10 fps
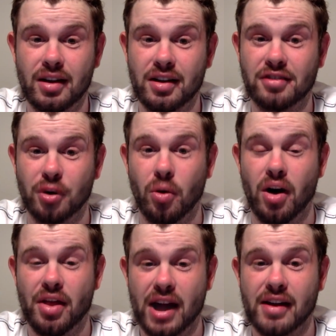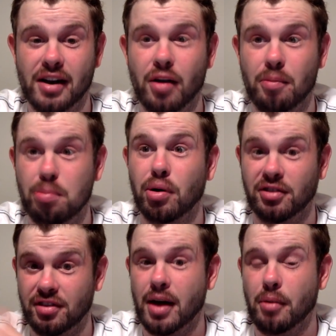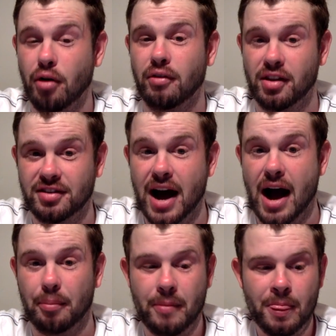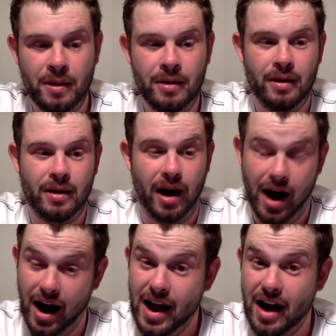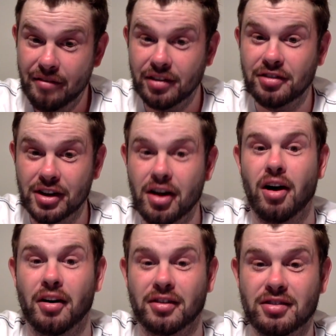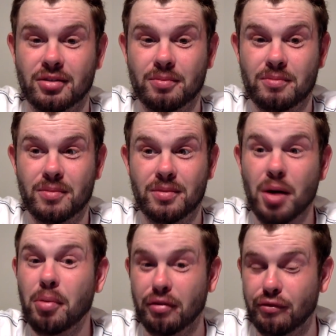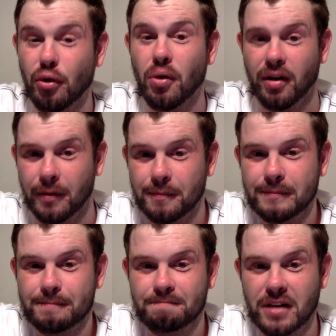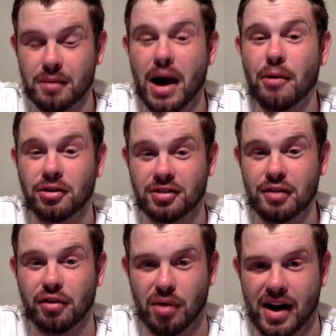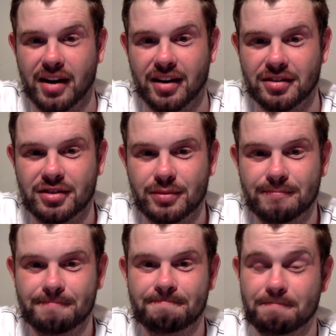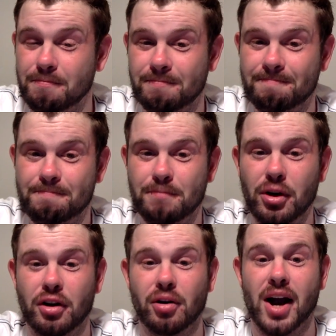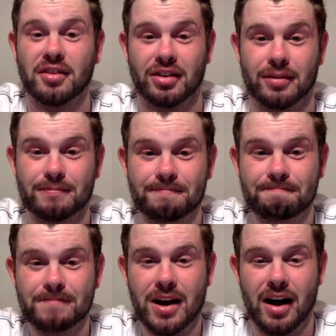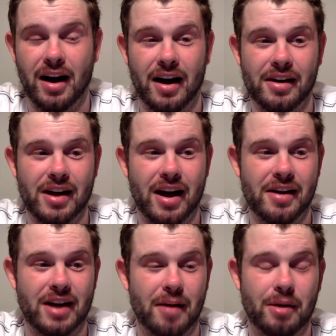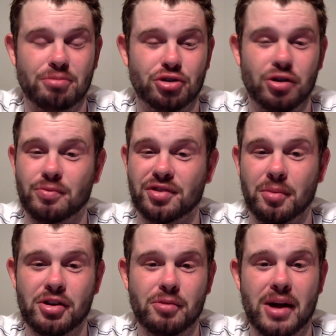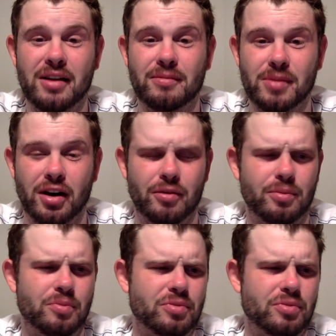is the one that, you know, puts them over the top. I have the Seahawks number four in my receiver rankings. Pretty crazy. Uh, I'm, I'm sure some of you may, you know,